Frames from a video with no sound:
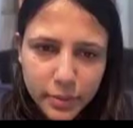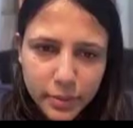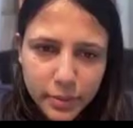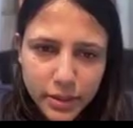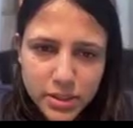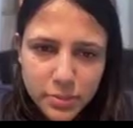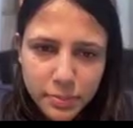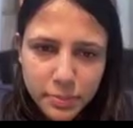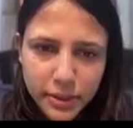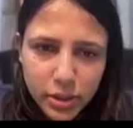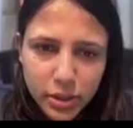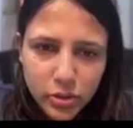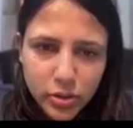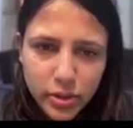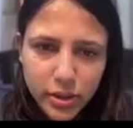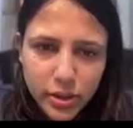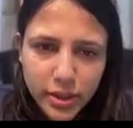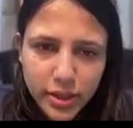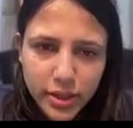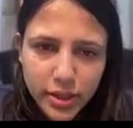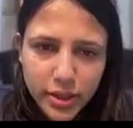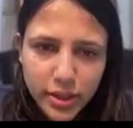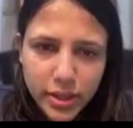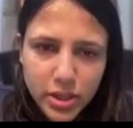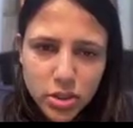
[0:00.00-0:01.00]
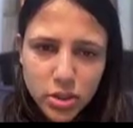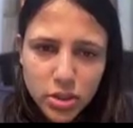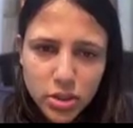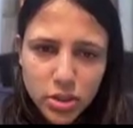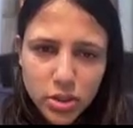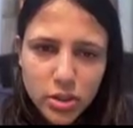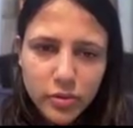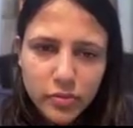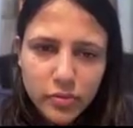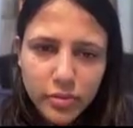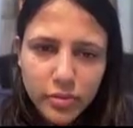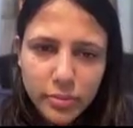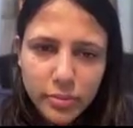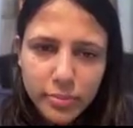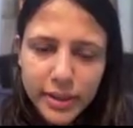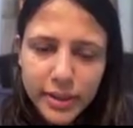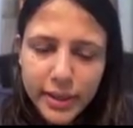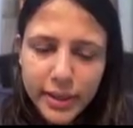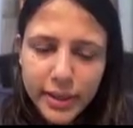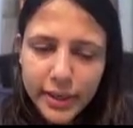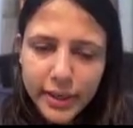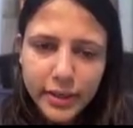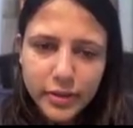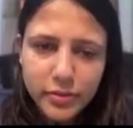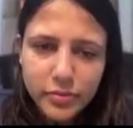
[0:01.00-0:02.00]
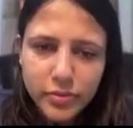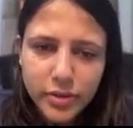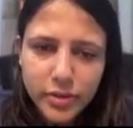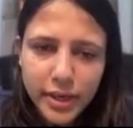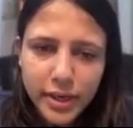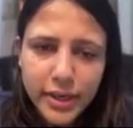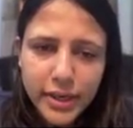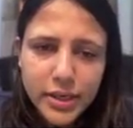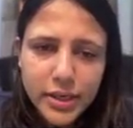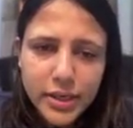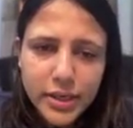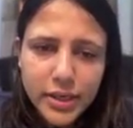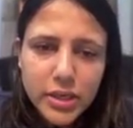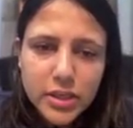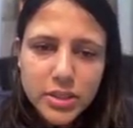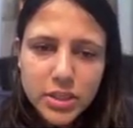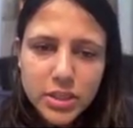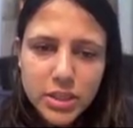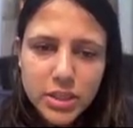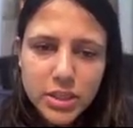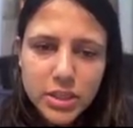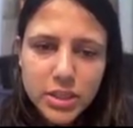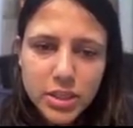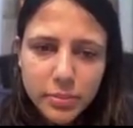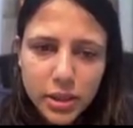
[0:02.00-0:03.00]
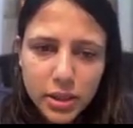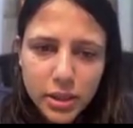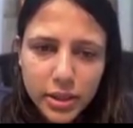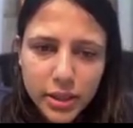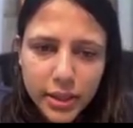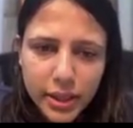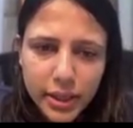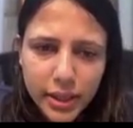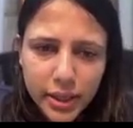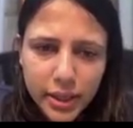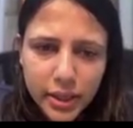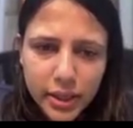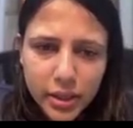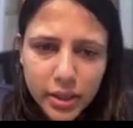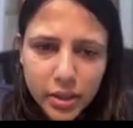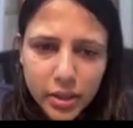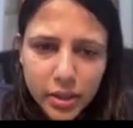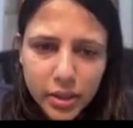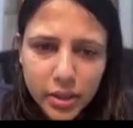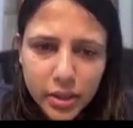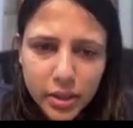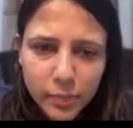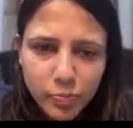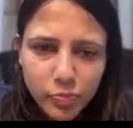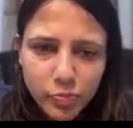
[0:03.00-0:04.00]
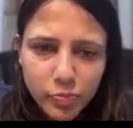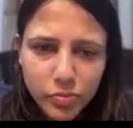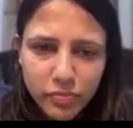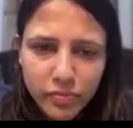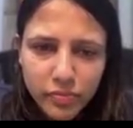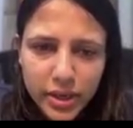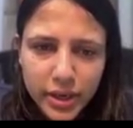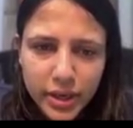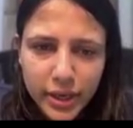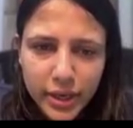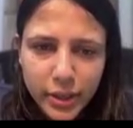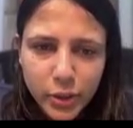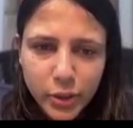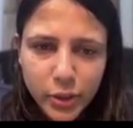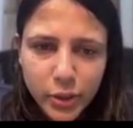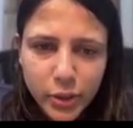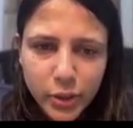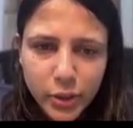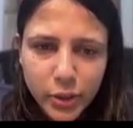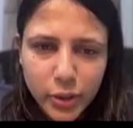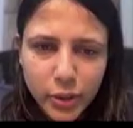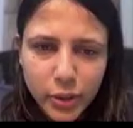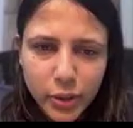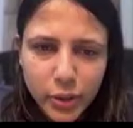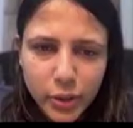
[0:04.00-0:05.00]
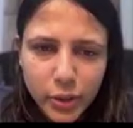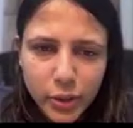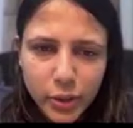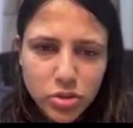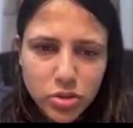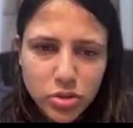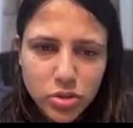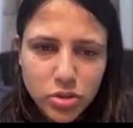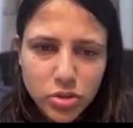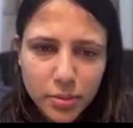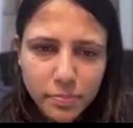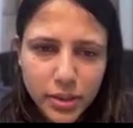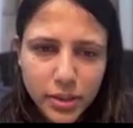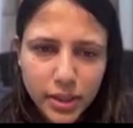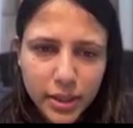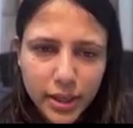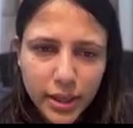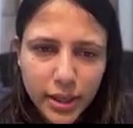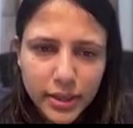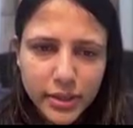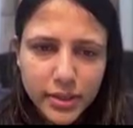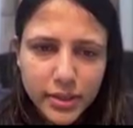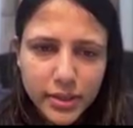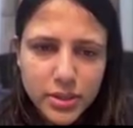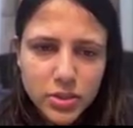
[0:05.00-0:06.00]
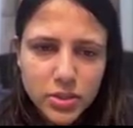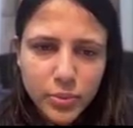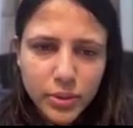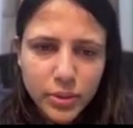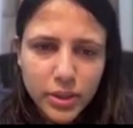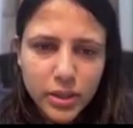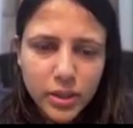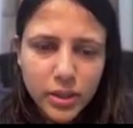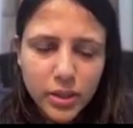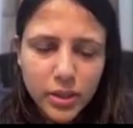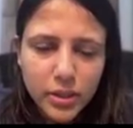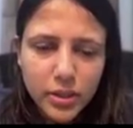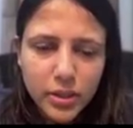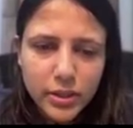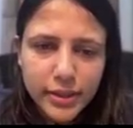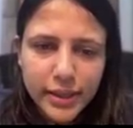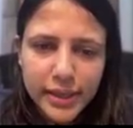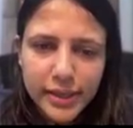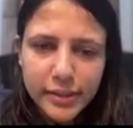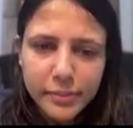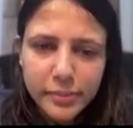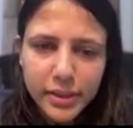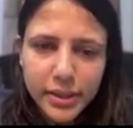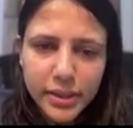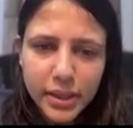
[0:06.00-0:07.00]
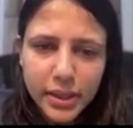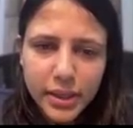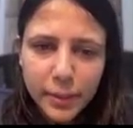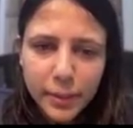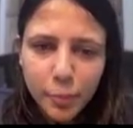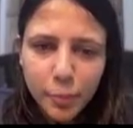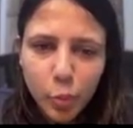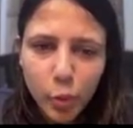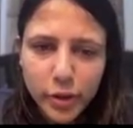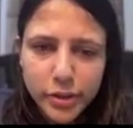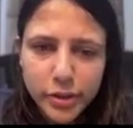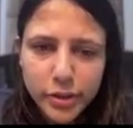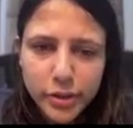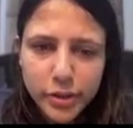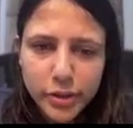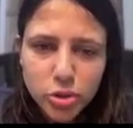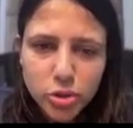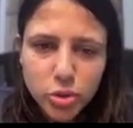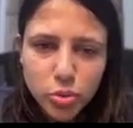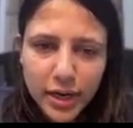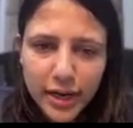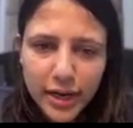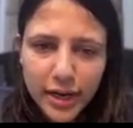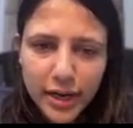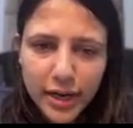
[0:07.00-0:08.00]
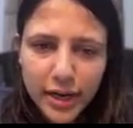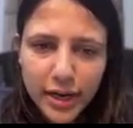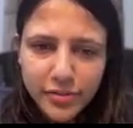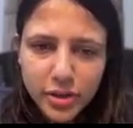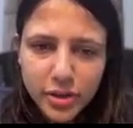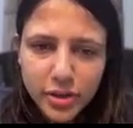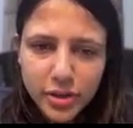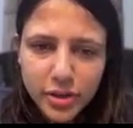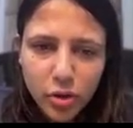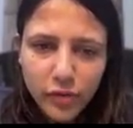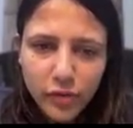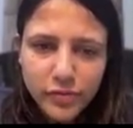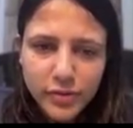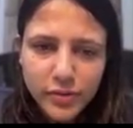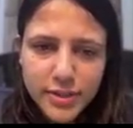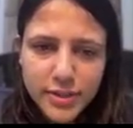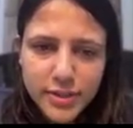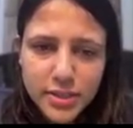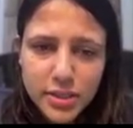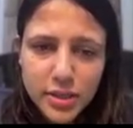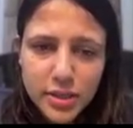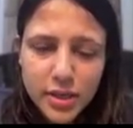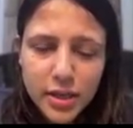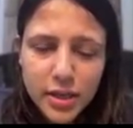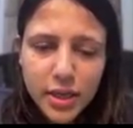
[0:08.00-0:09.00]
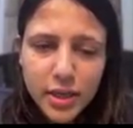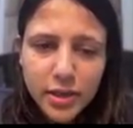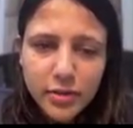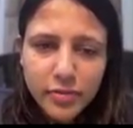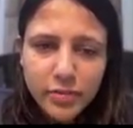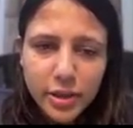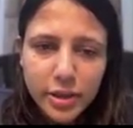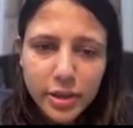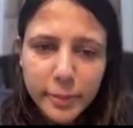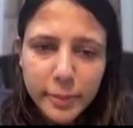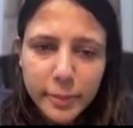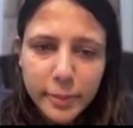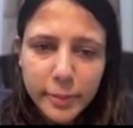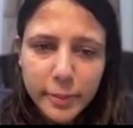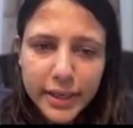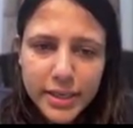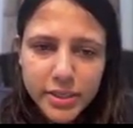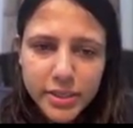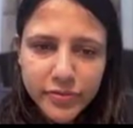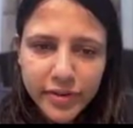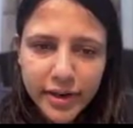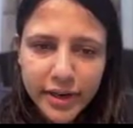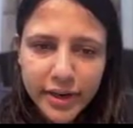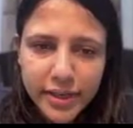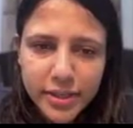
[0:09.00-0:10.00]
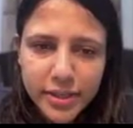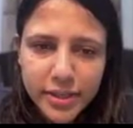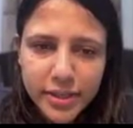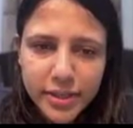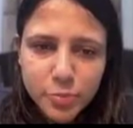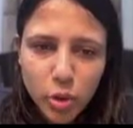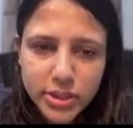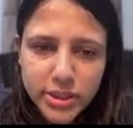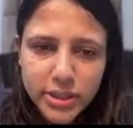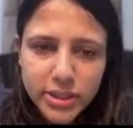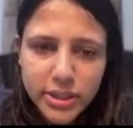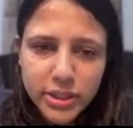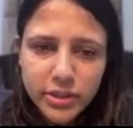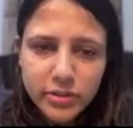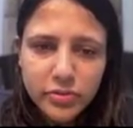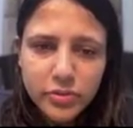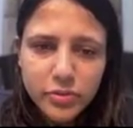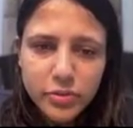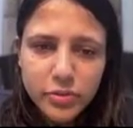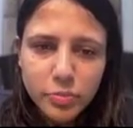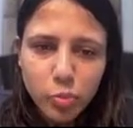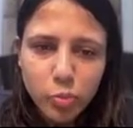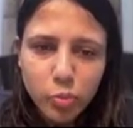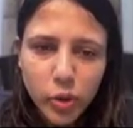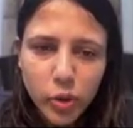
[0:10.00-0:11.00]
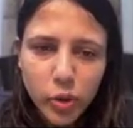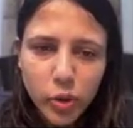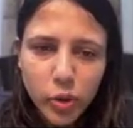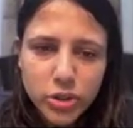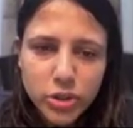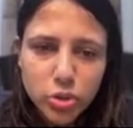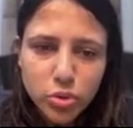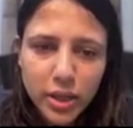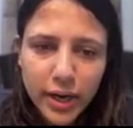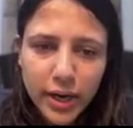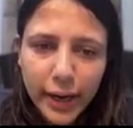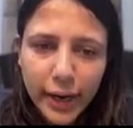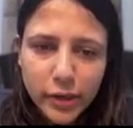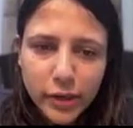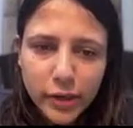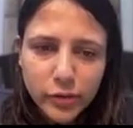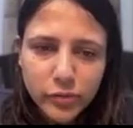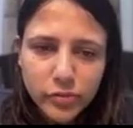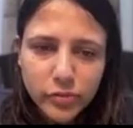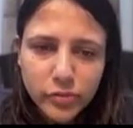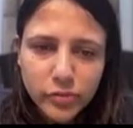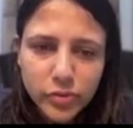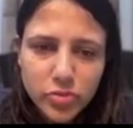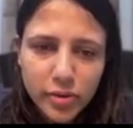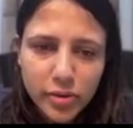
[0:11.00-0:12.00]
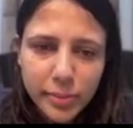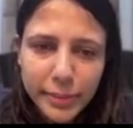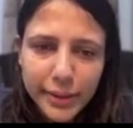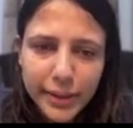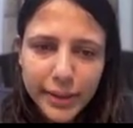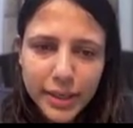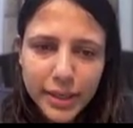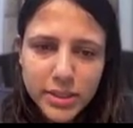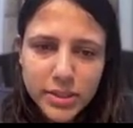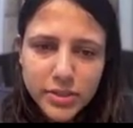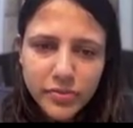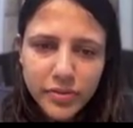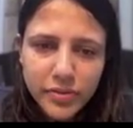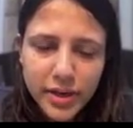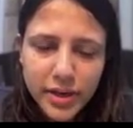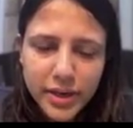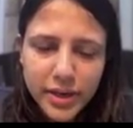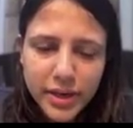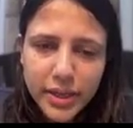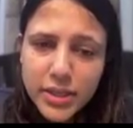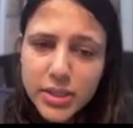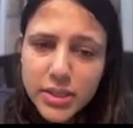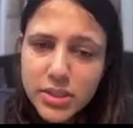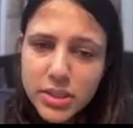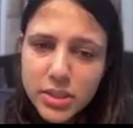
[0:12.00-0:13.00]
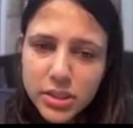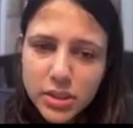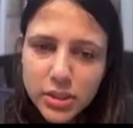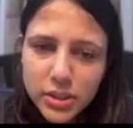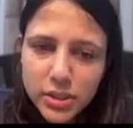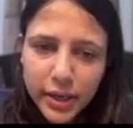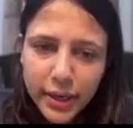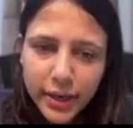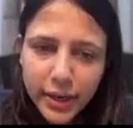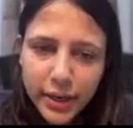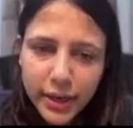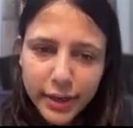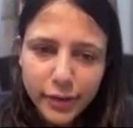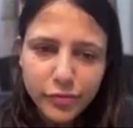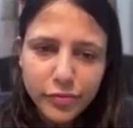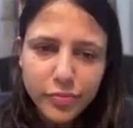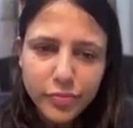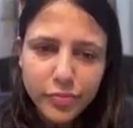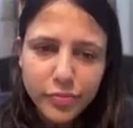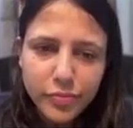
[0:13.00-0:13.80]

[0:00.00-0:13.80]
this particular region will be negative, right? Similarly, when I do this, something like this will tell me that points to the left of this will be classified as positive, points to the right of this will be classified as negative.